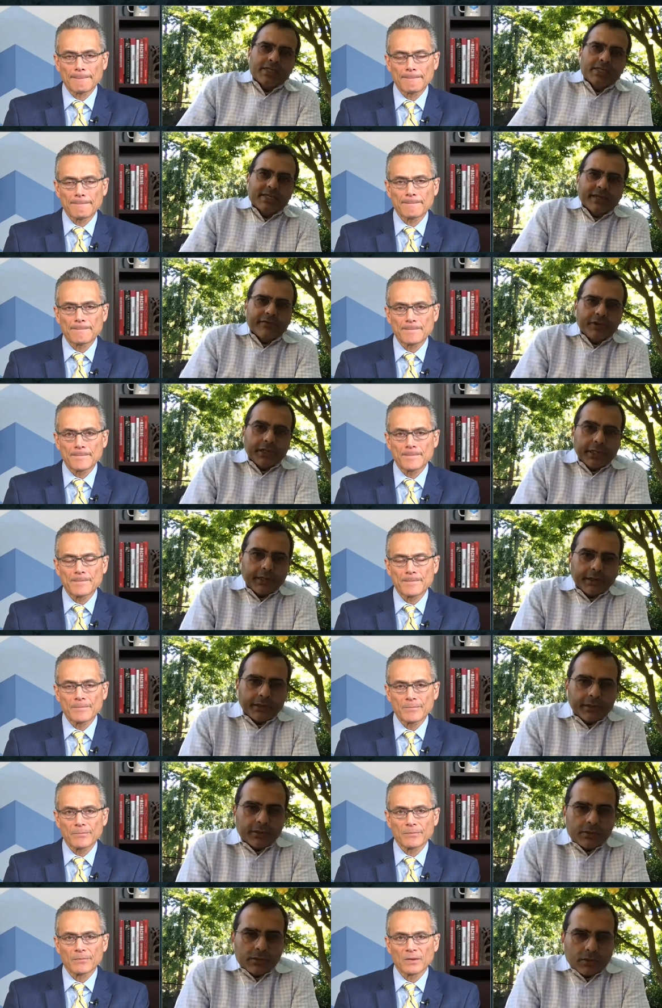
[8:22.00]
Speaker 1: 7
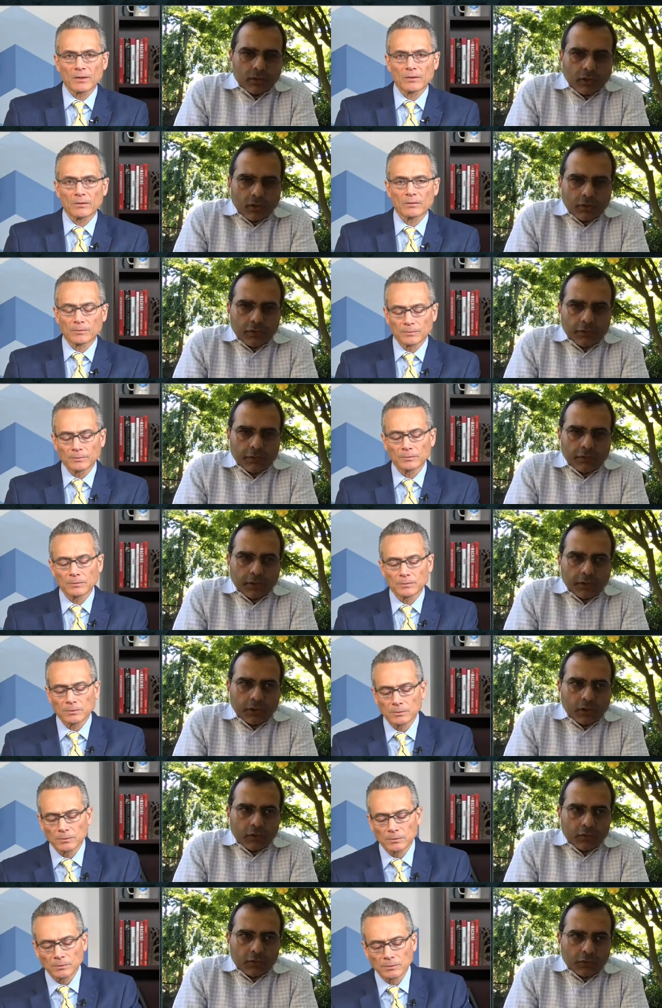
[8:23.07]
areas of
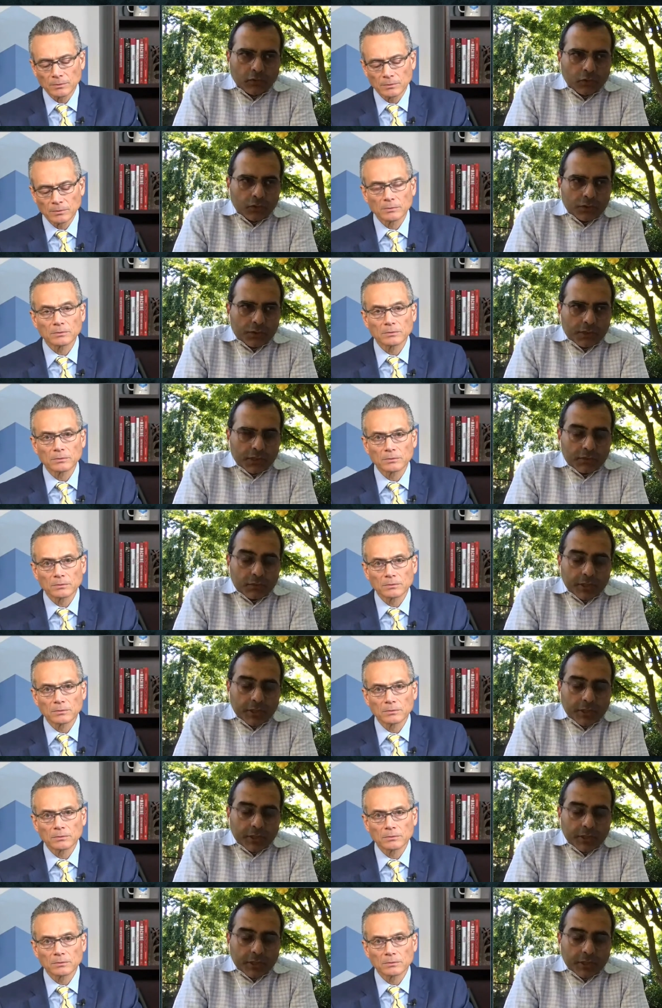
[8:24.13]
focus as